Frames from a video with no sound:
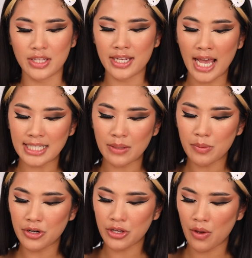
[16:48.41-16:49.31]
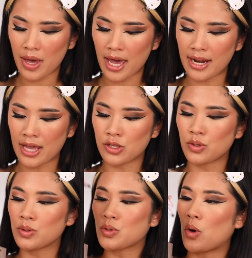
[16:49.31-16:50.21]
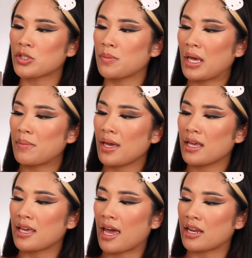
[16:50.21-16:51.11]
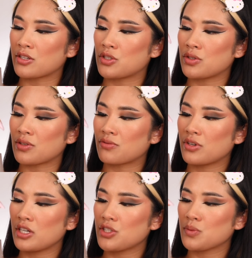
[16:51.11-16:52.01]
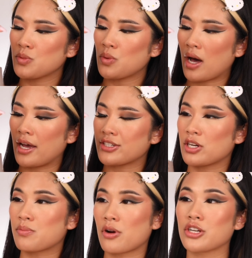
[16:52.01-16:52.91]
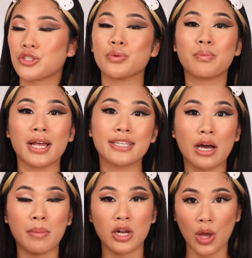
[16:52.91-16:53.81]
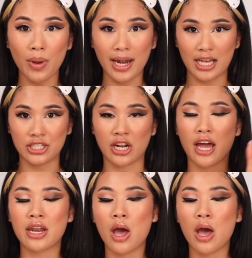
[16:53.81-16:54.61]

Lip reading: So the next up, I'm going to go ahead and use Otter Baby again and just use a really small eyeshadow brush to blend out my lower lash line.